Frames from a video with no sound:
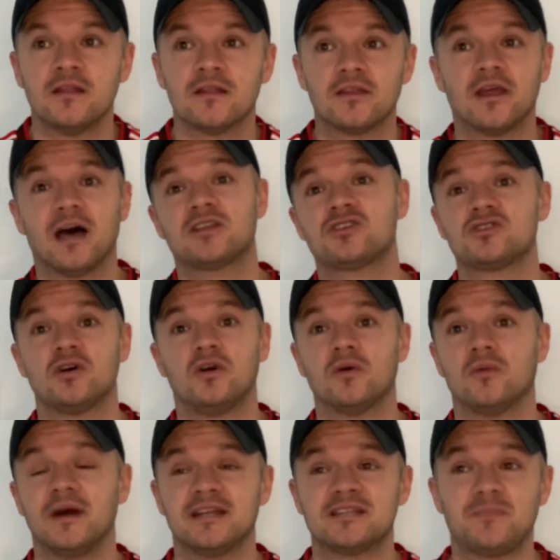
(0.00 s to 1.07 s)
That song,
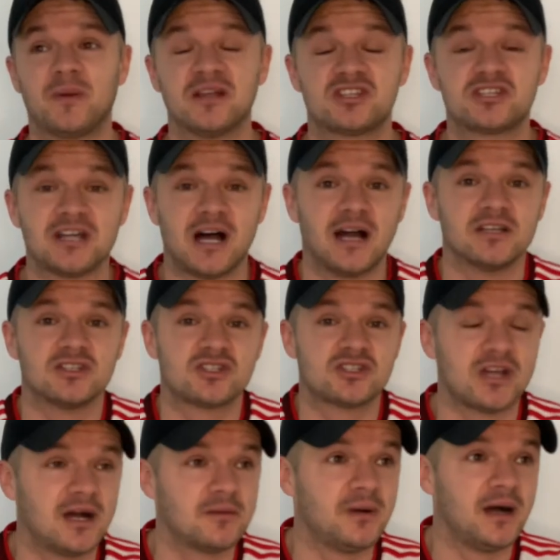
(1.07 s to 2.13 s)
when it's being sung, is
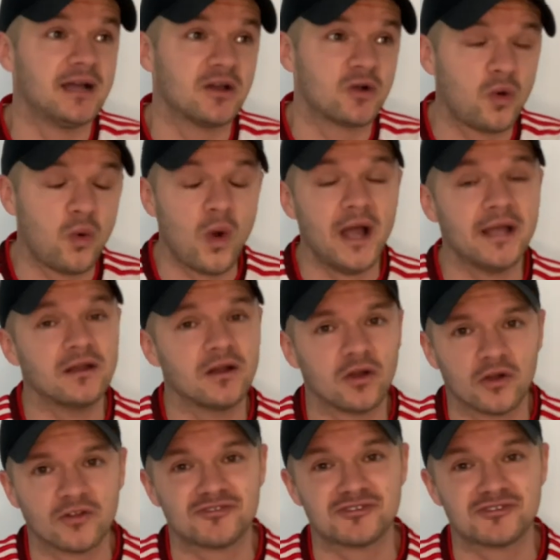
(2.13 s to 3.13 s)
sung by quite a lot of